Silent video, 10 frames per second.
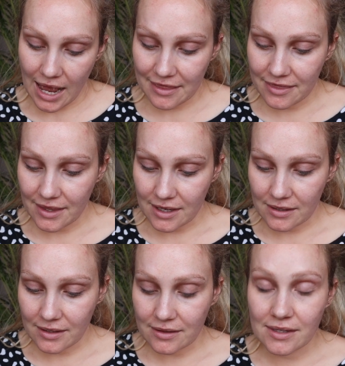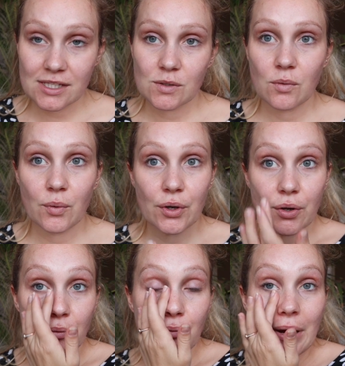I think that this will
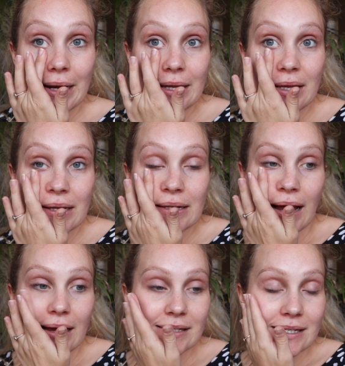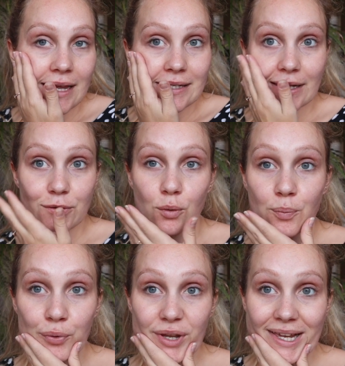work really nicely as like your
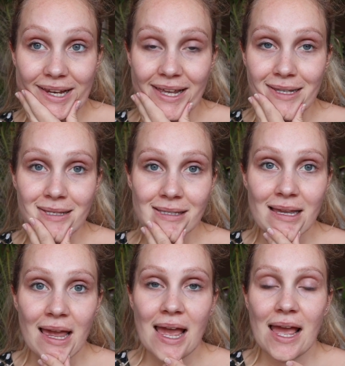pre-cleanse.